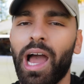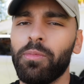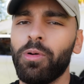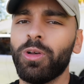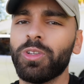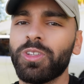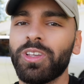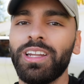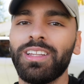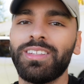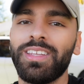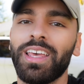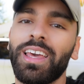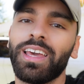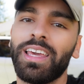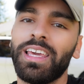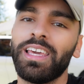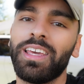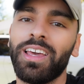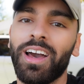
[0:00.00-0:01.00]
I'm also going to take a
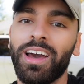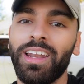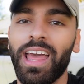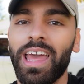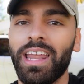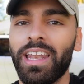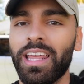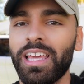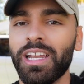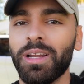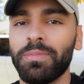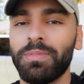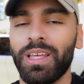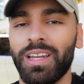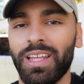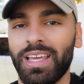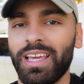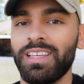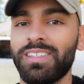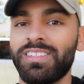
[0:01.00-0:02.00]
heat gun and heat up the
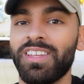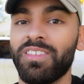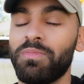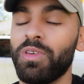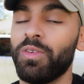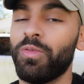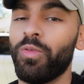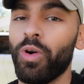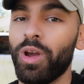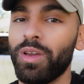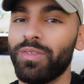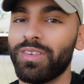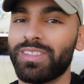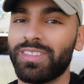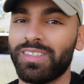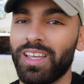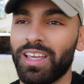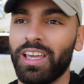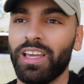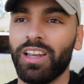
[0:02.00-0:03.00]
adhesive before even
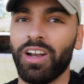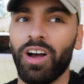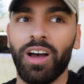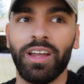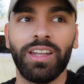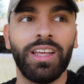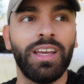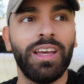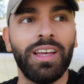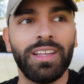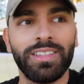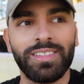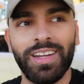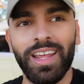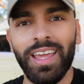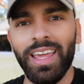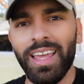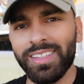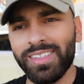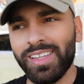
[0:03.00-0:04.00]
sticking it on.
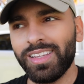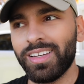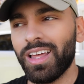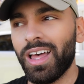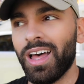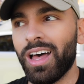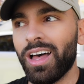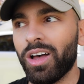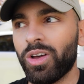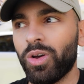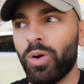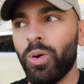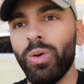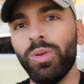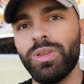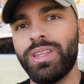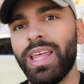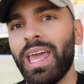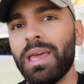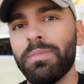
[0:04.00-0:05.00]
Today isn't a
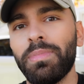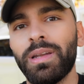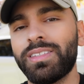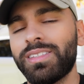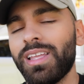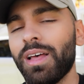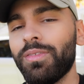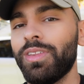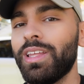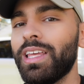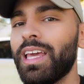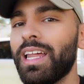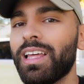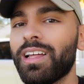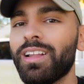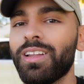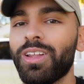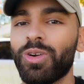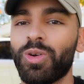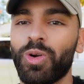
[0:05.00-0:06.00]
cold day, but it's definitely getting
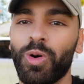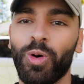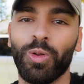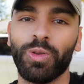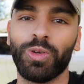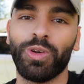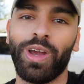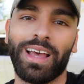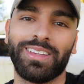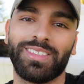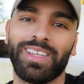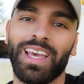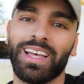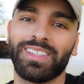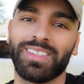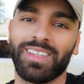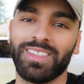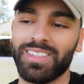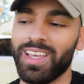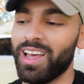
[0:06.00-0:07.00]
a little colder. As you
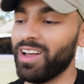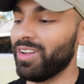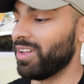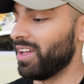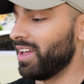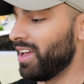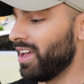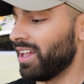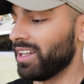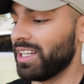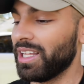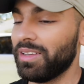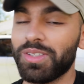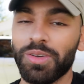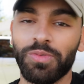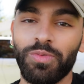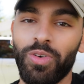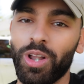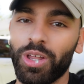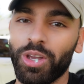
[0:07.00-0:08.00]
guys can tell, leaves are
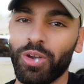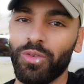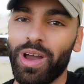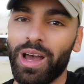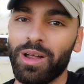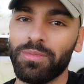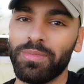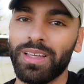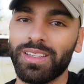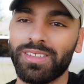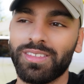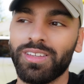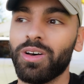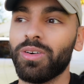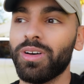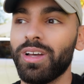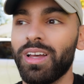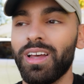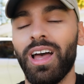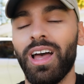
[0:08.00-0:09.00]
falling around me, so